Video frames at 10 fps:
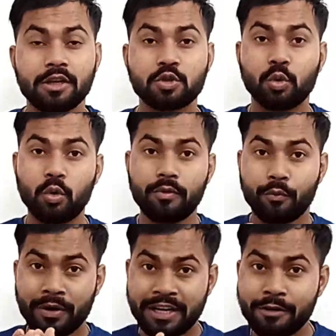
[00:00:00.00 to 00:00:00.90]
So
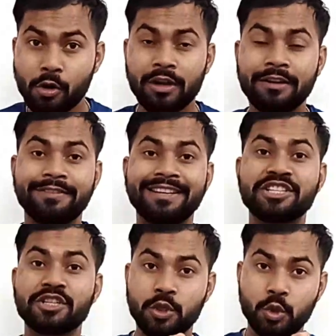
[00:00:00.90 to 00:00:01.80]
whatever
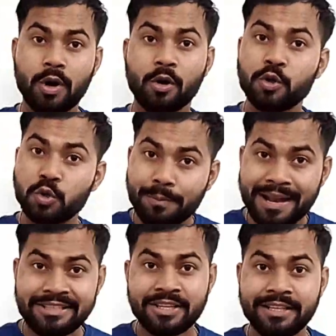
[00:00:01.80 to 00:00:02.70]
qualification you are going to
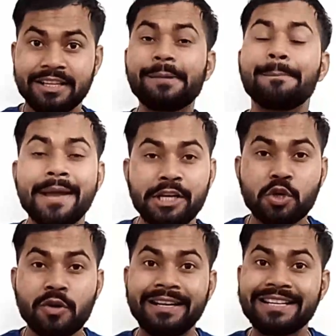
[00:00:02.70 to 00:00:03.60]
mention here, make
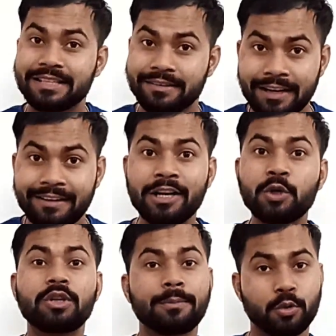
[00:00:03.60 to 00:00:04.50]
sure it is relevant
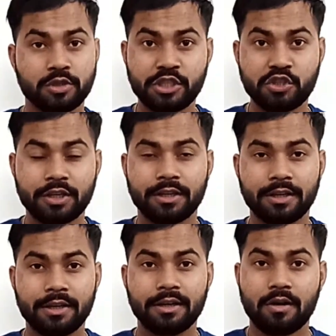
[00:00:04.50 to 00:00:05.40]
to the position.
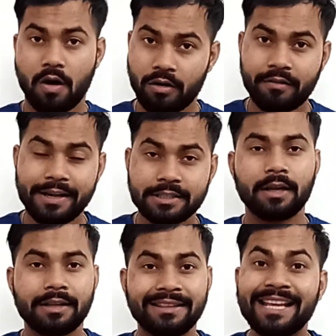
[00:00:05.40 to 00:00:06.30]
All right,
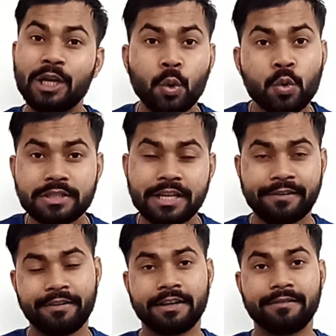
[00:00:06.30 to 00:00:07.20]
they knows that
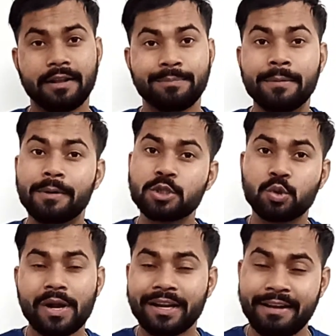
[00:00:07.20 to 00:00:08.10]
very well. People
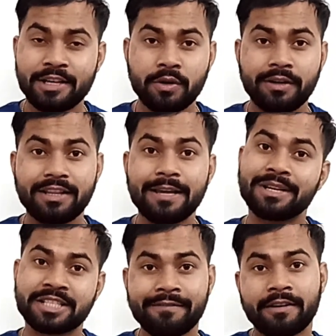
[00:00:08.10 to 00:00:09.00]
who are graduated, they
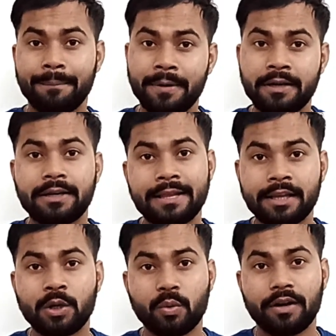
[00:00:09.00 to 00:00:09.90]
must have completed 10th
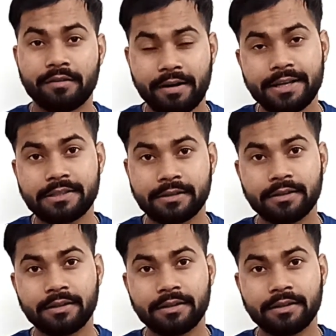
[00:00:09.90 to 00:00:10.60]
and 12th, right?